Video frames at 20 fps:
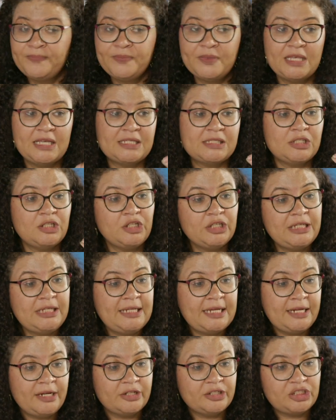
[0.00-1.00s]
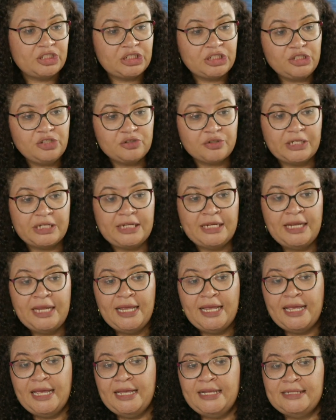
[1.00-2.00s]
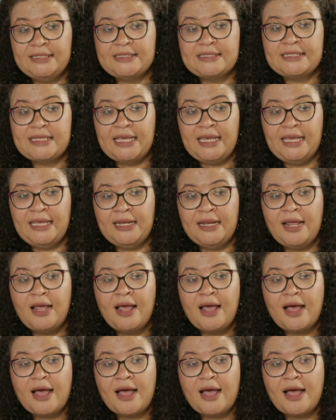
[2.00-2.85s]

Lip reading: is looking at our children and saying,